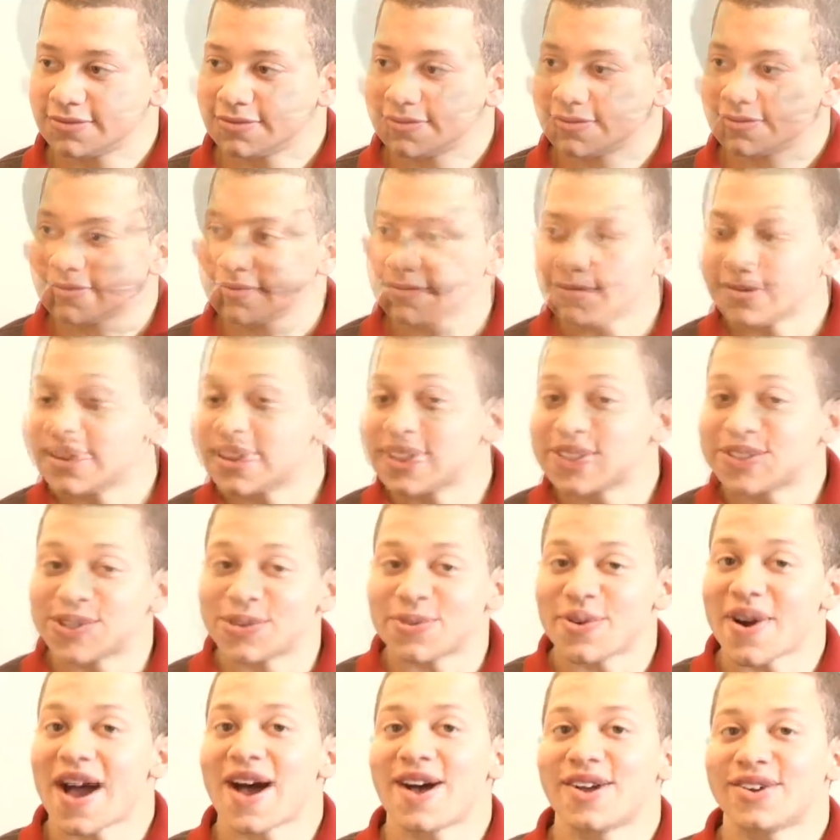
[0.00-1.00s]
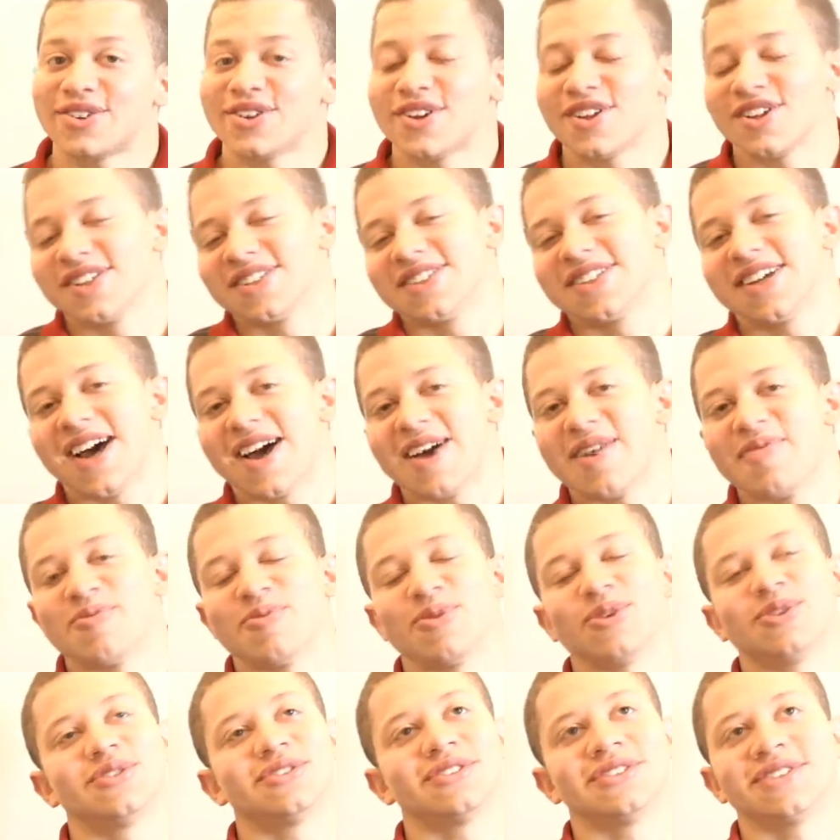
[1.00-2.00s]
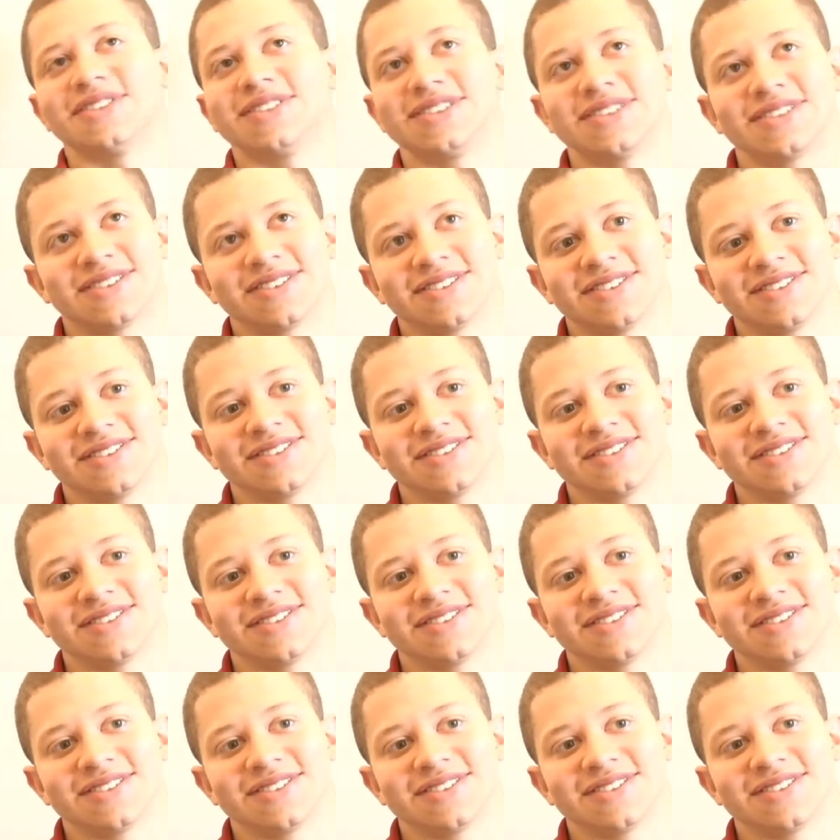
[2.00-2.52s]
They were just around all the time, which was